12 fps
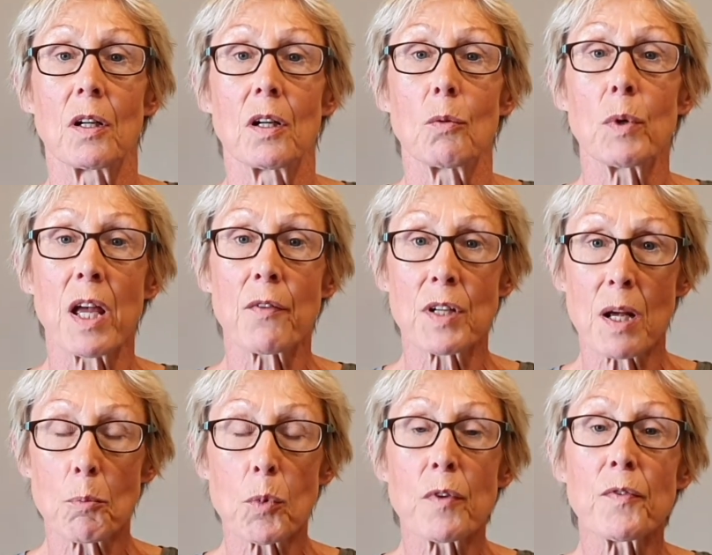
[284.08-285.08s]
We have a
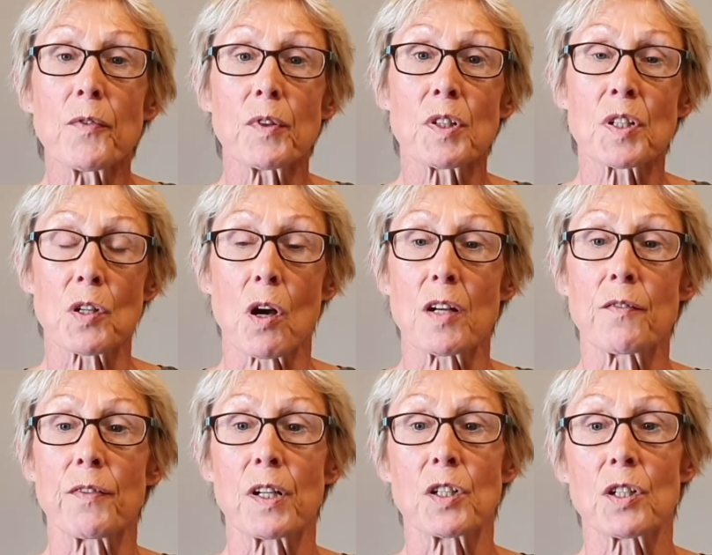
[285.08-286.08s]
number of design
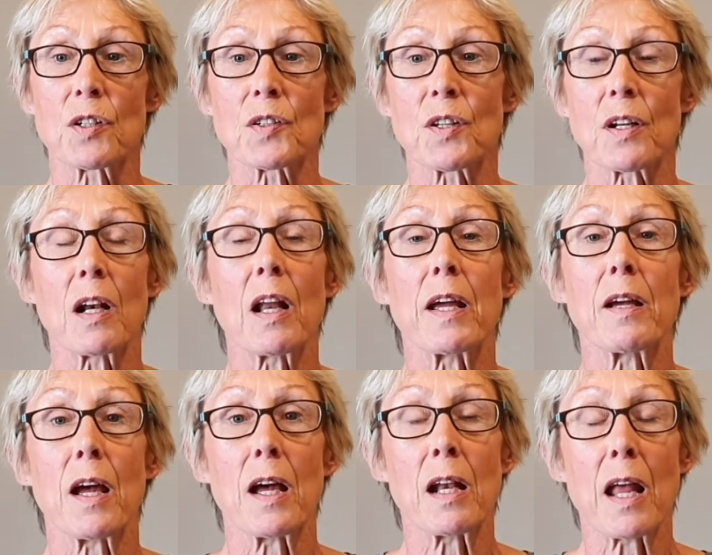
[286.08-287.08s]
features that
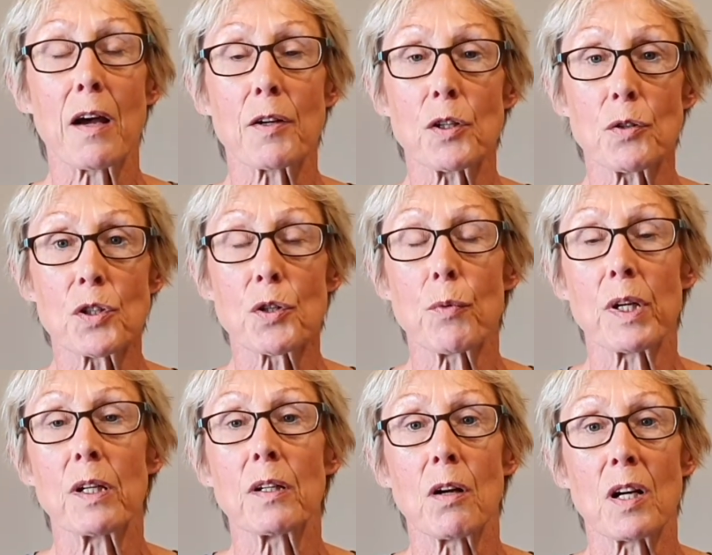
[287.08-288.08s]
allow you to
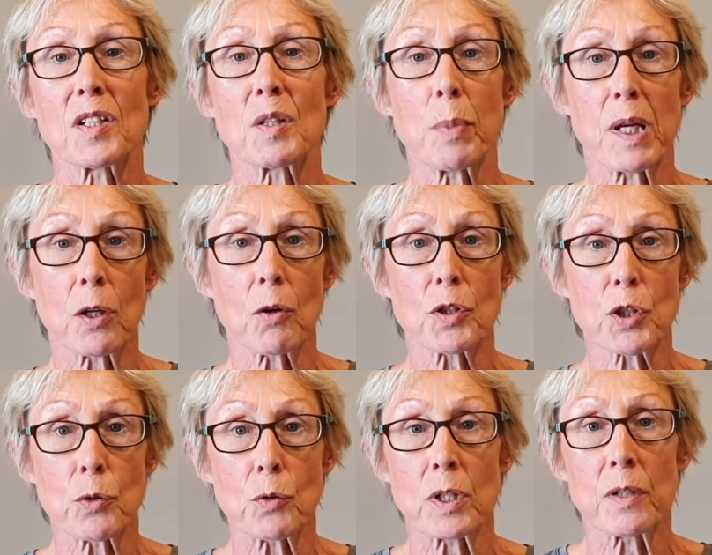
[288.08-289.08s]
recognise the
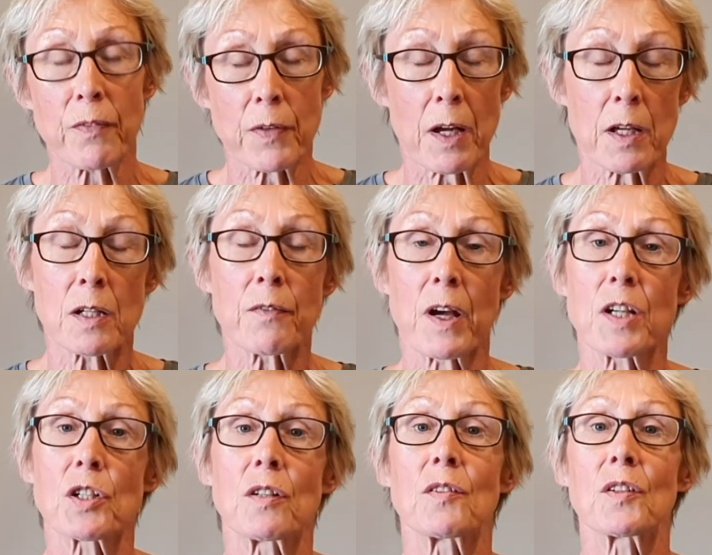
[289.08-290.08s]
pedagogical
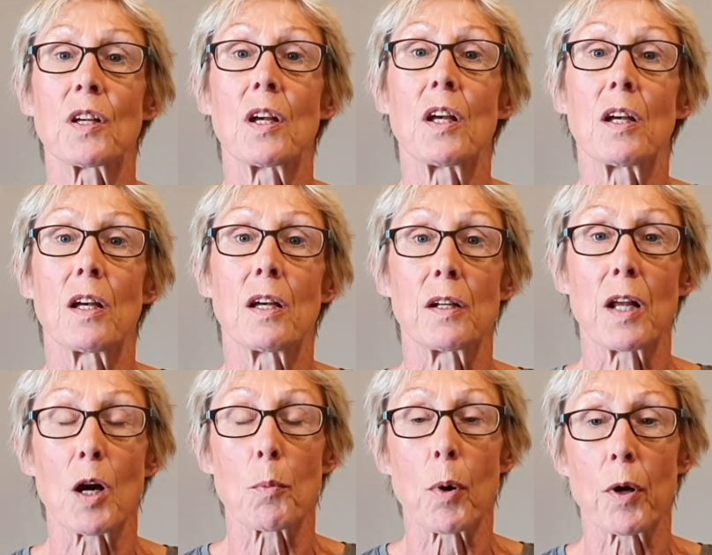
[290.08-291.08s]
innovations in
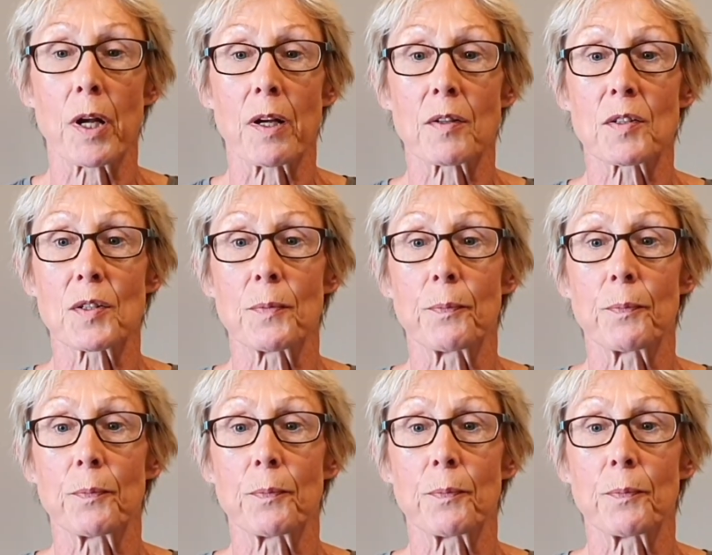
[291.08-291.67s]
our products.